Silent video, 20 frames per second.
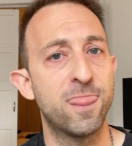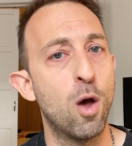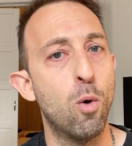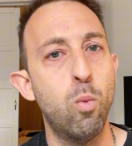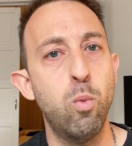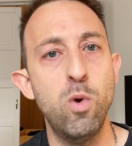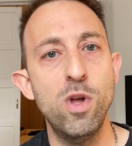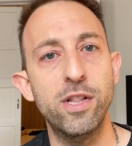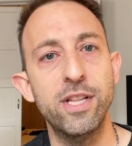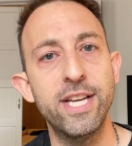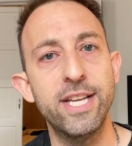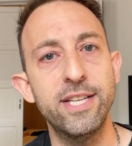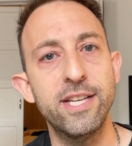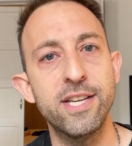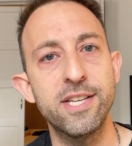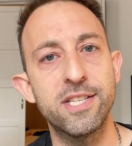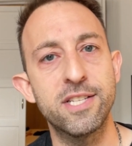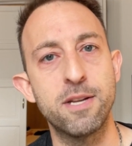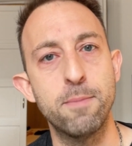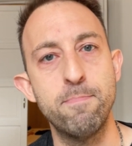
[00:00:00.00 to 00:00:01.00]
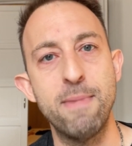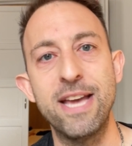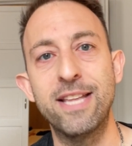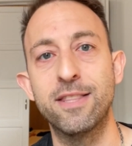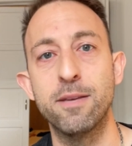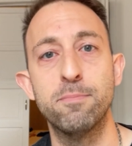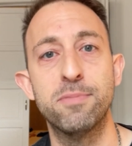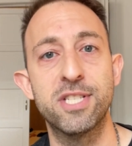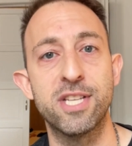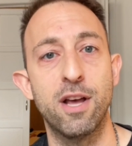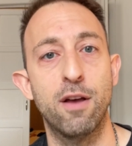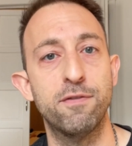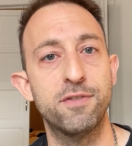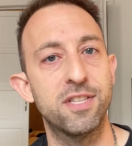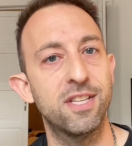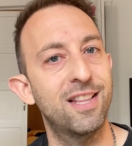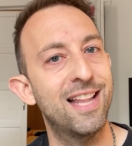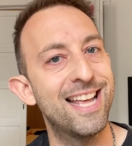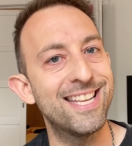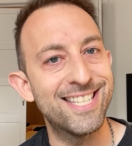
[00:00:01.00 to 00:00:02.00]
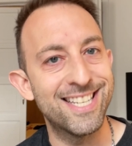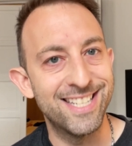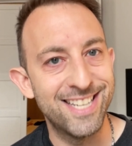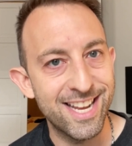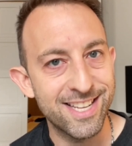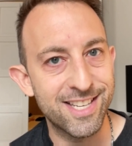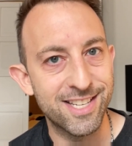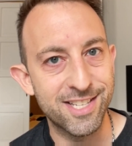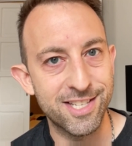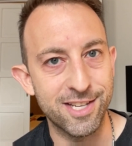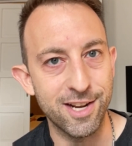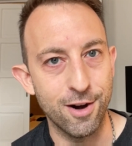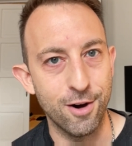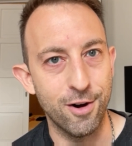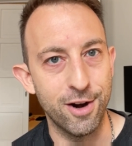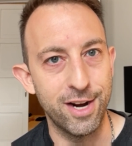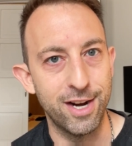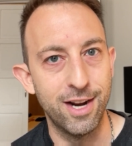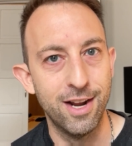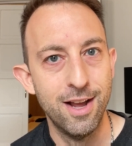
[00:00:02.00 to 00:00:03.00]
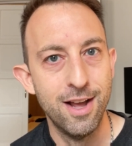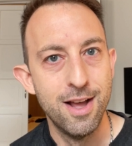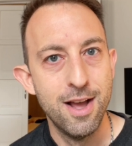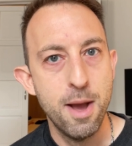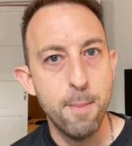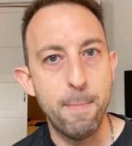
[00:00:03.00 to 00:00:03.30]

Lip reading: The willingness to make themselves less necessary